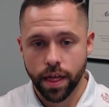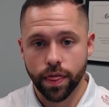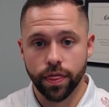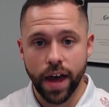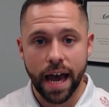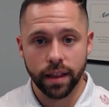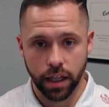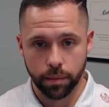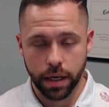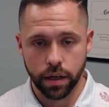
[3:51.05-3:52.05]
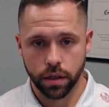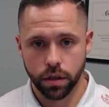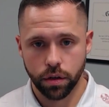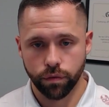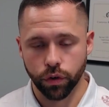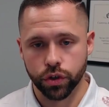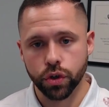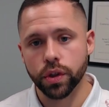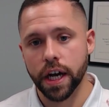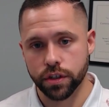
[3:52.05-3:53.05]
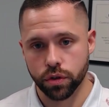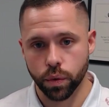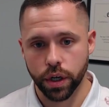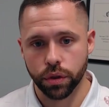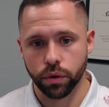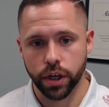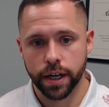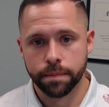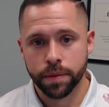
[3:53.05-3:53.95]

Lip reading: That limit for 2023